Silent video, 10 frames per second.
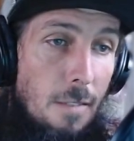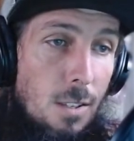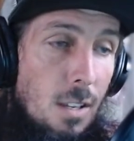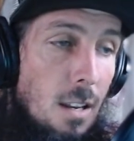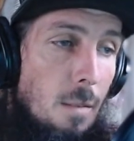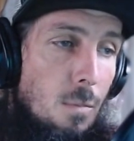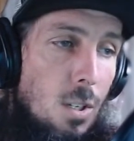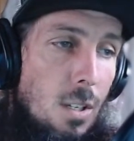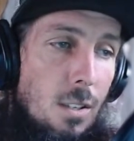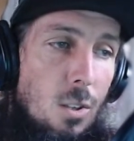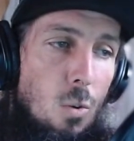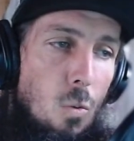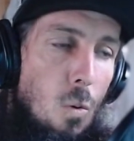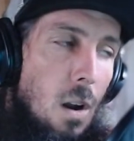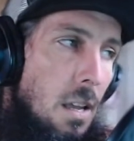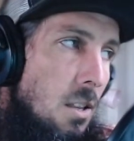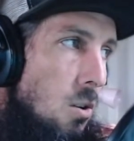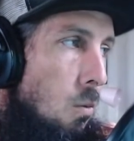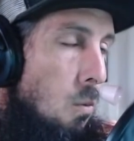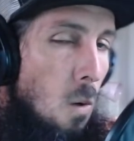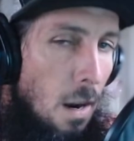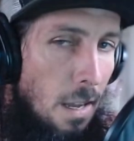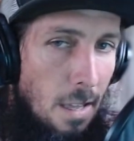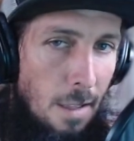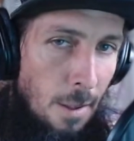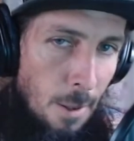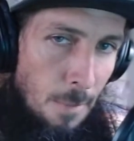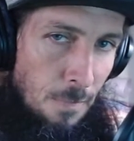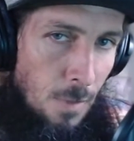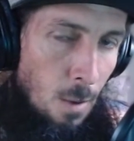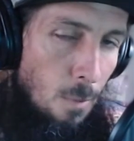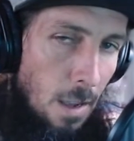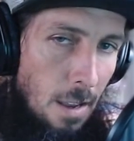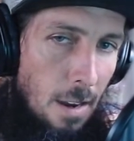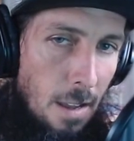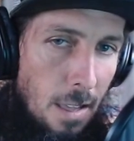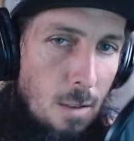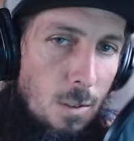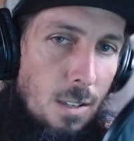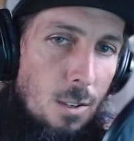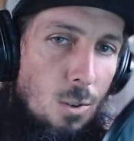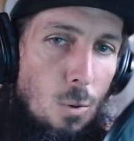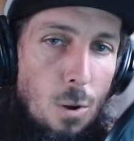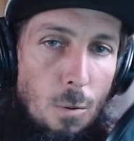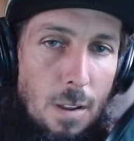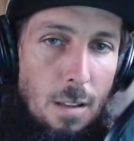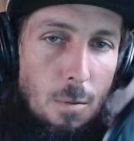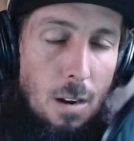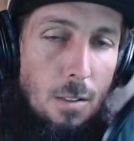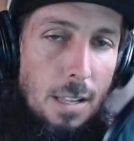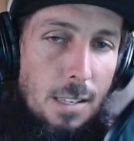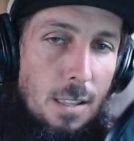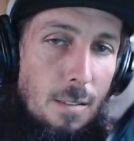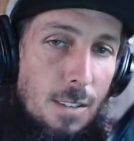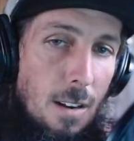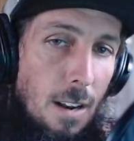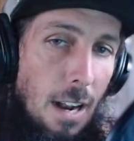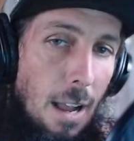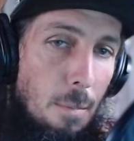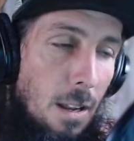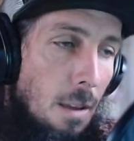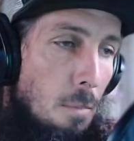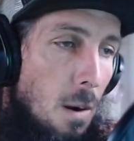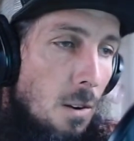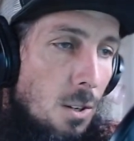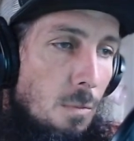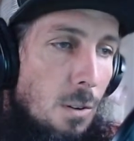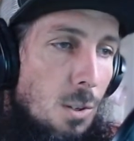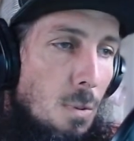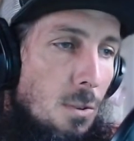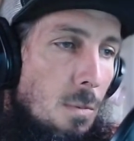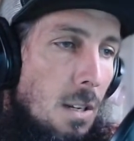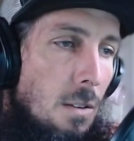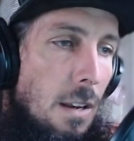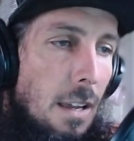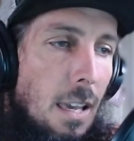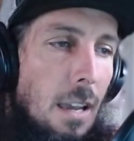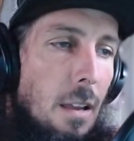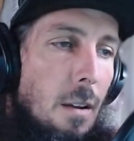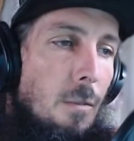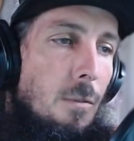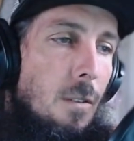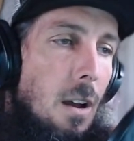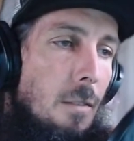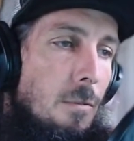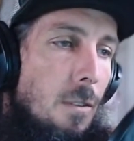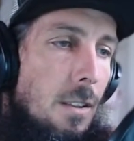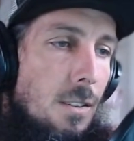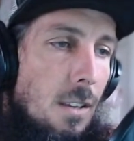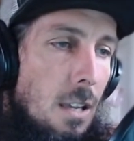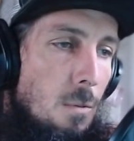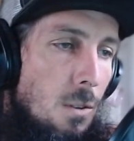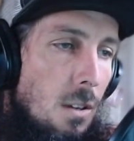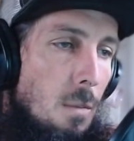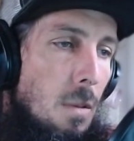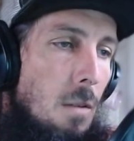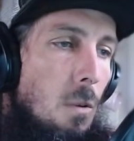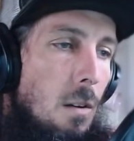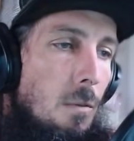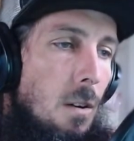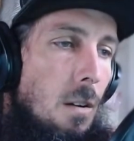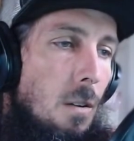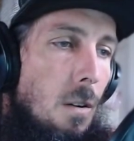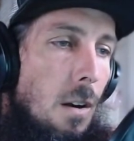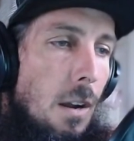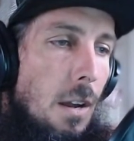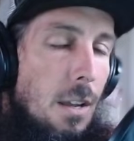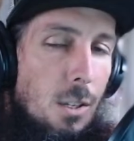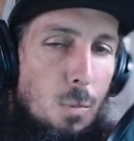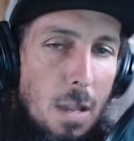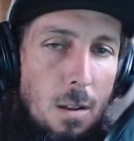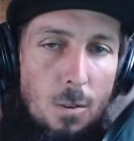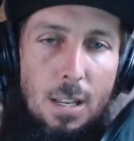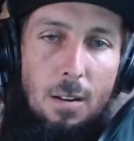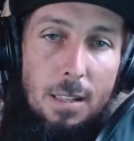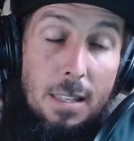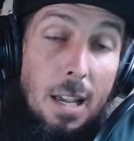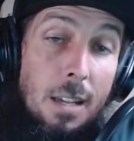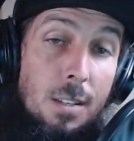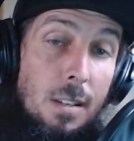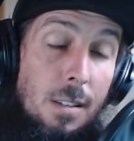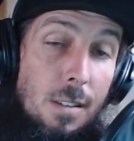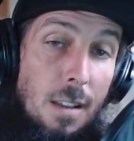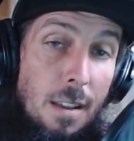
Haven't seen him since 2020 when he was in Seoul, Korea, when all that stuff started happening in March, and we were supposed to be doing a KNF conference, and he was going to be one of our speakers down in Texas.